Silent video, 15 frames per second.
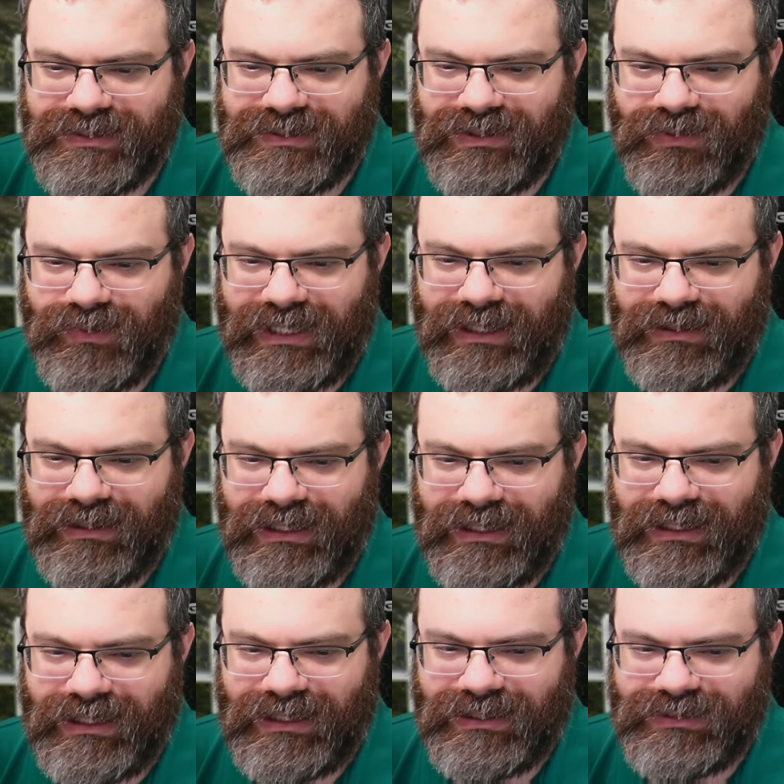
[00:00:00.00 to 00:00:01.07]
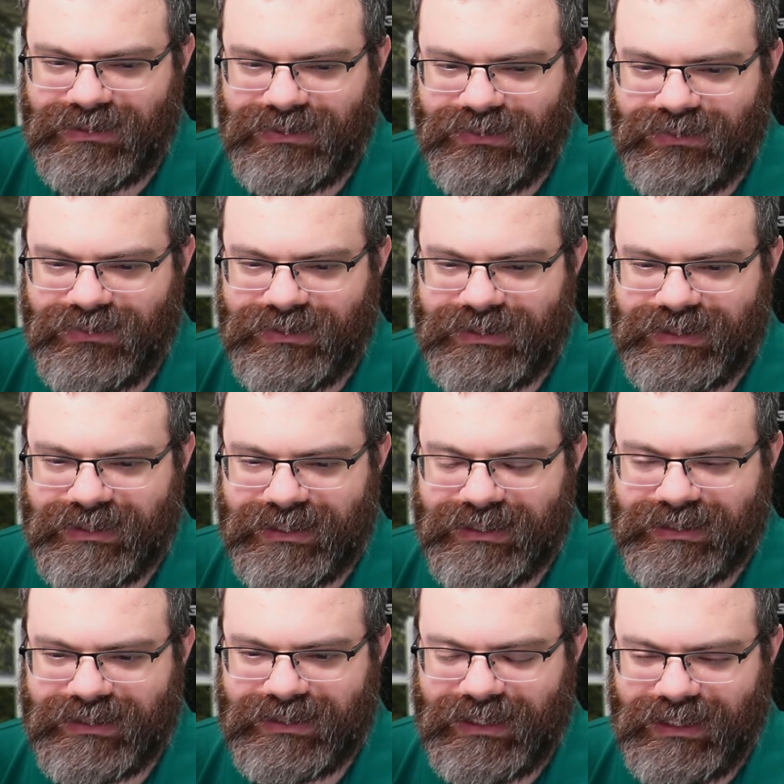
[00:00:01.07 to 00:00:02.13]
so well. Uh, two,
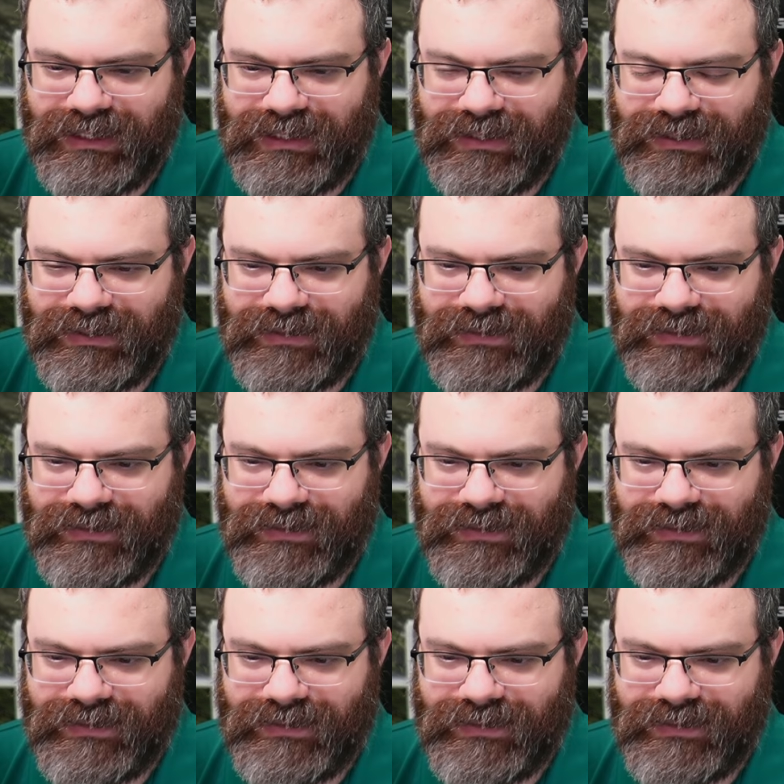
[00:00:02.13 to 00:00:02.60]
six, eight.